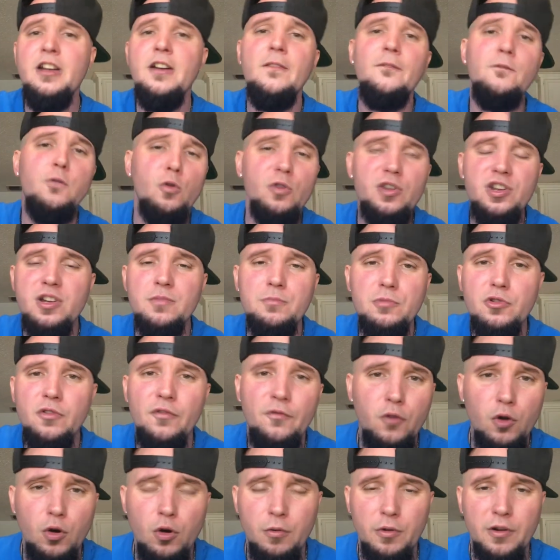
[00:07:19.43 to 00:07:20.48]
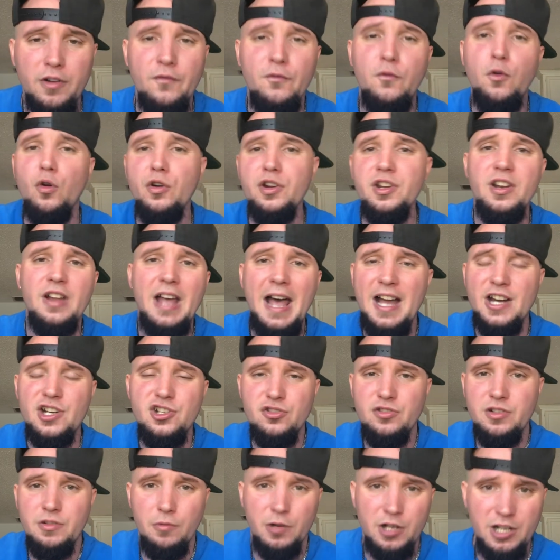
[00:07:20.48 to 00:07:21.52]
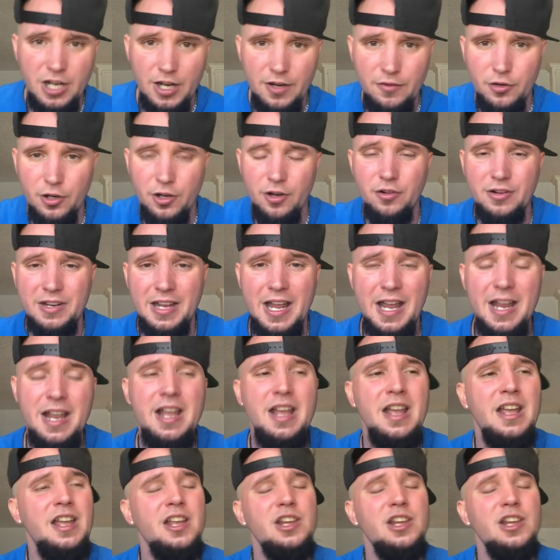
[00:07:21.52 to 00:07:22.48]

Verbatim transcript: for you to move forward, for you to actually recover, okay?